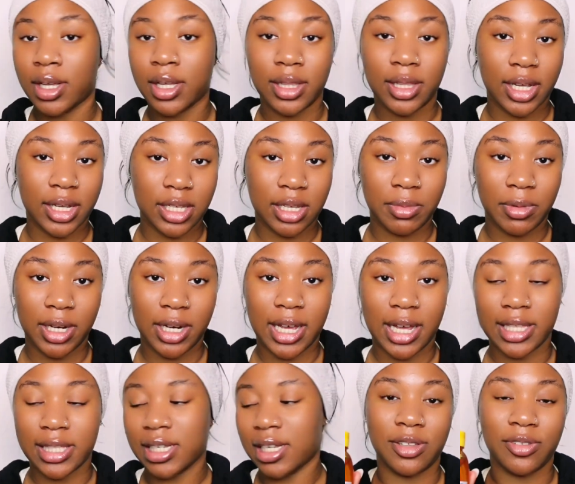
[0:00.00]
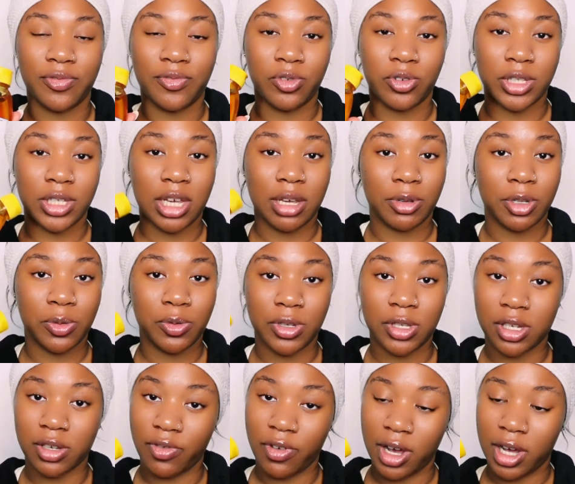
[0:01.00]
Next, I'm gonna add in 4 tablespoons
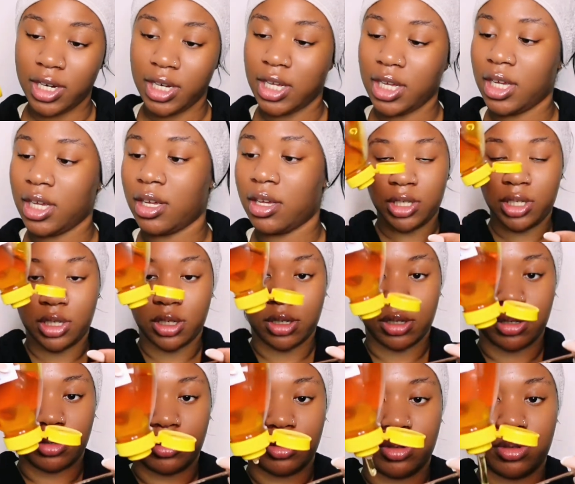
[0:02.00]
of honey. It's gonna